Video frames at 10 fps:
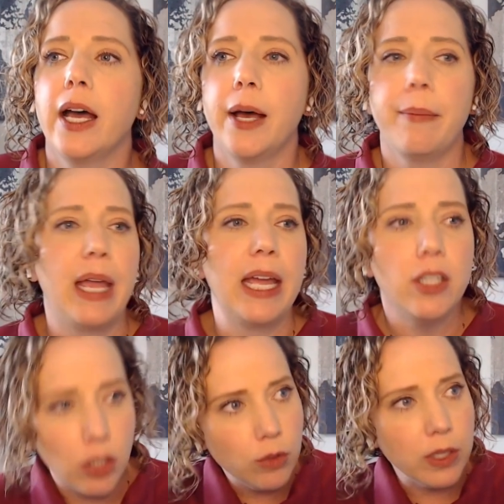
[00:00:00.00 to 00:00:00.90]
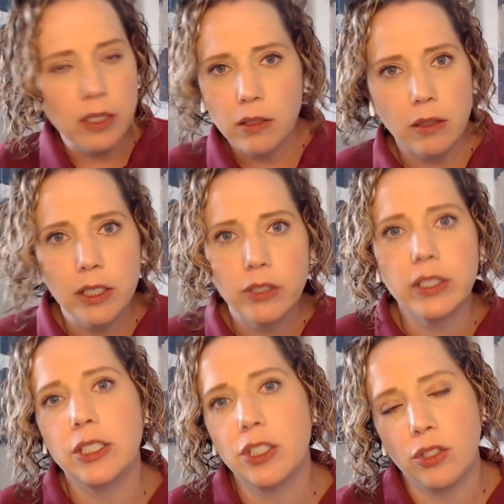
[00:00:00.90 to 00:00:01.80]
And you can
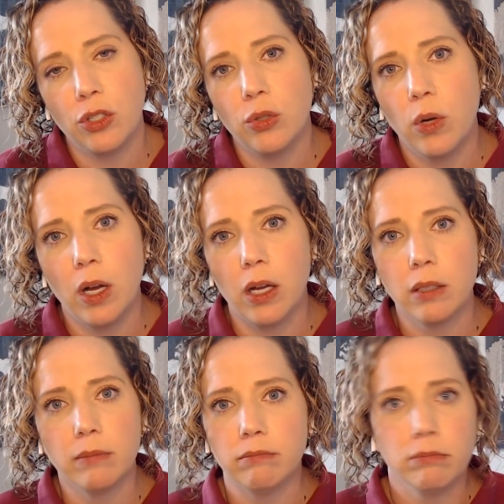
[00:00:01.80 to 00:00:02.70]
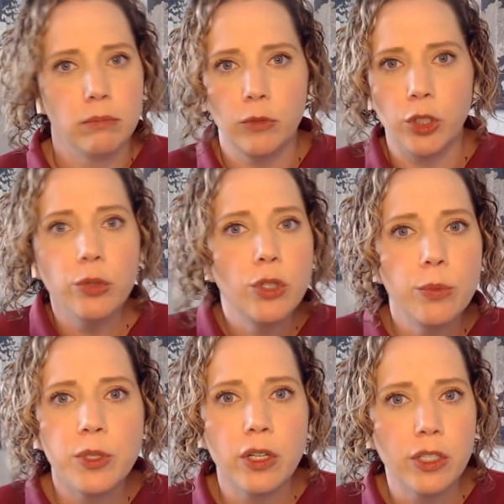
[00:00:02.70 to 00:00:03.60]
literally just do a
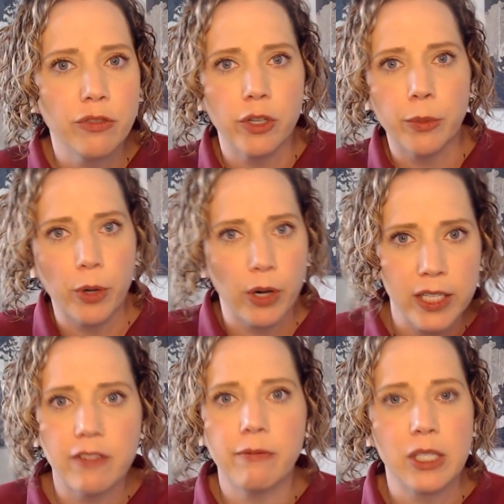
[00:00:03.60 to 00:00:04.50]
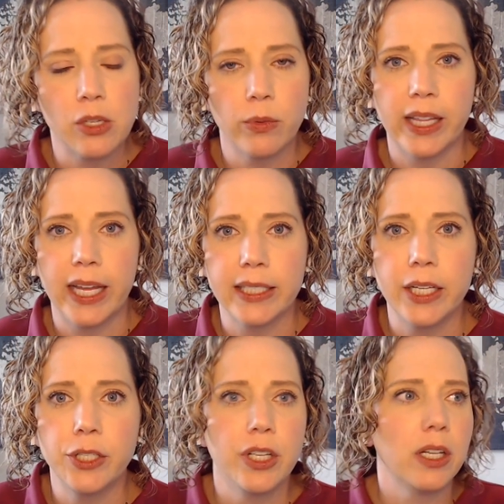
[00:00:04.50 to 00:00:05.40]
YouTube search for progressive muscle
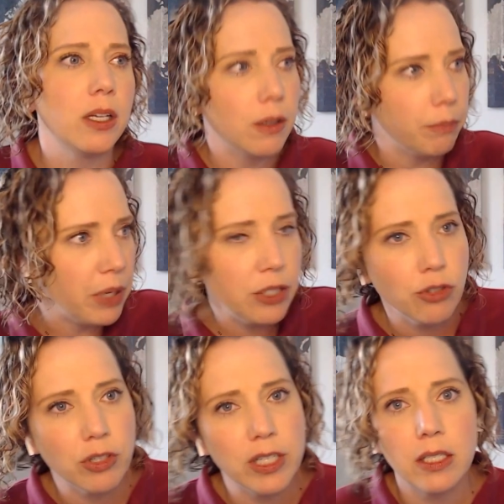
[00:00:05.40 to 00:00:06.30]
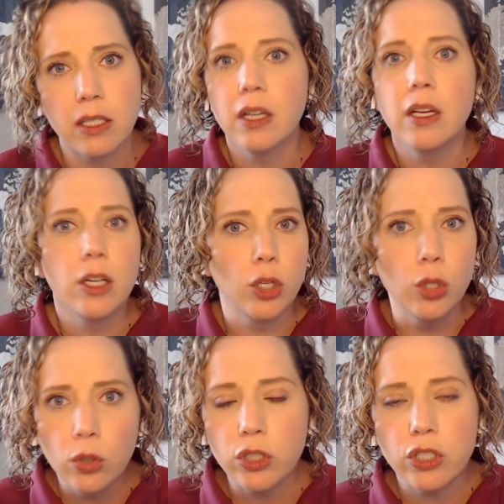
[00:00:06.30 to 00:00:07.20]
relaxation, Pinterest,
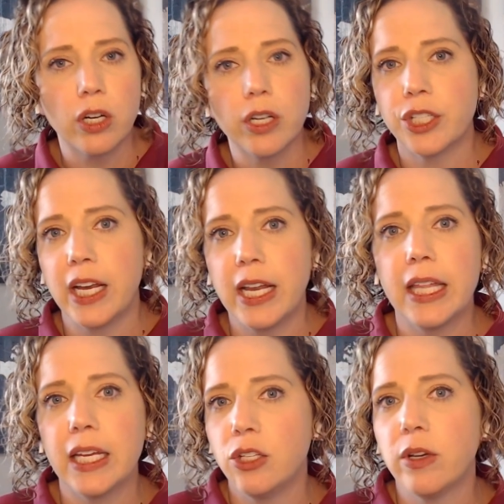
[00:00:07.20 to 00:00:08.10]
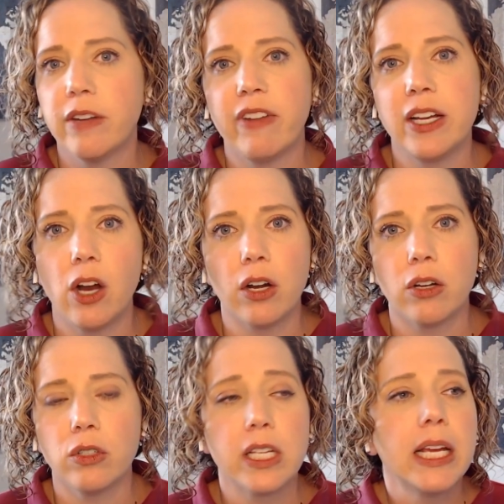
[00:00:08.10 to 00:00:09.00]
Google search, anything, and you can find
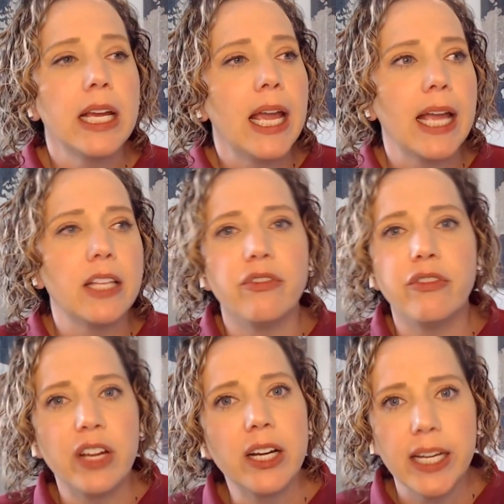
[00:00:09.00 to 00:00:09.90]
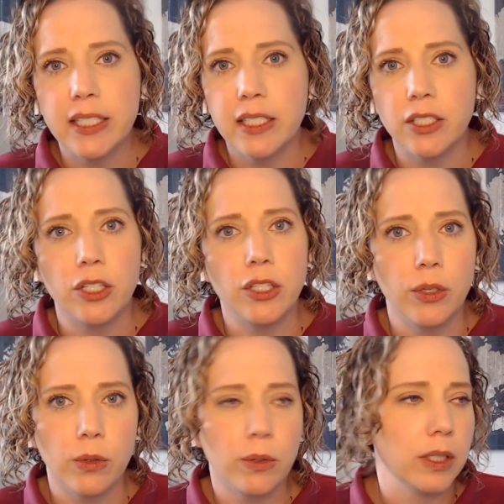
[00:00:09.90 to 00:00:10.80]
articles. It's very easy to
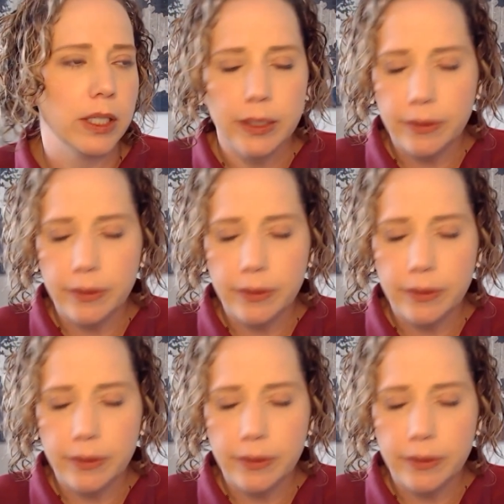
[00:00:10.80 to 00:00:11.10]
do.